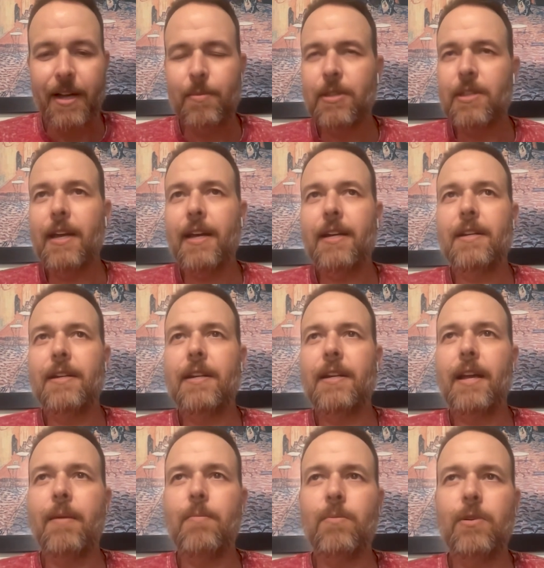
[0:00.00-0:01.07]
but that
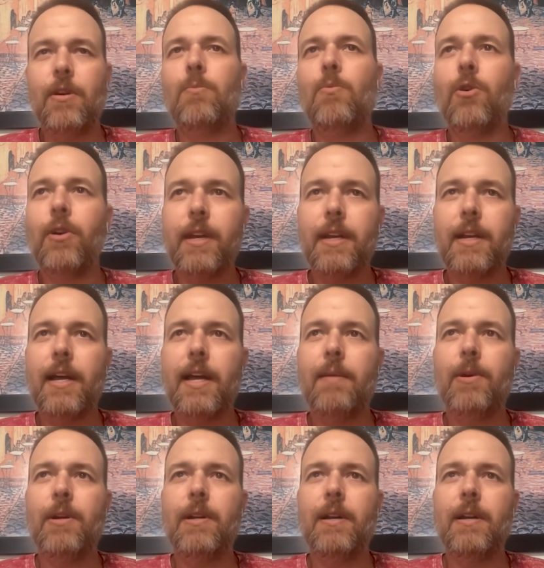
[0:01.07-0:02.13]
I'm, you know, I'm working on,
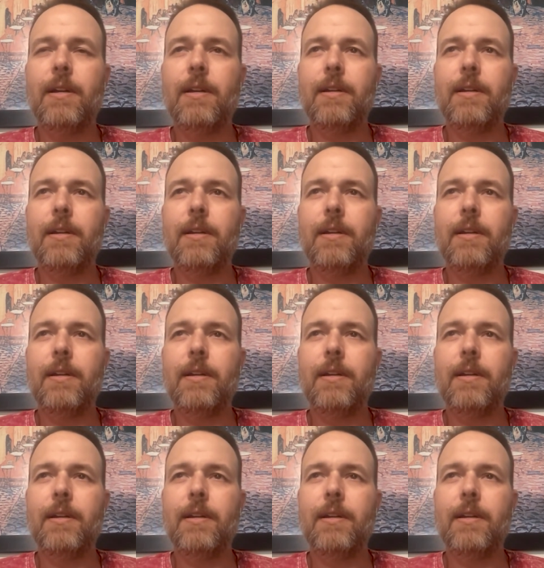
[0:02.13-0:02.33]
but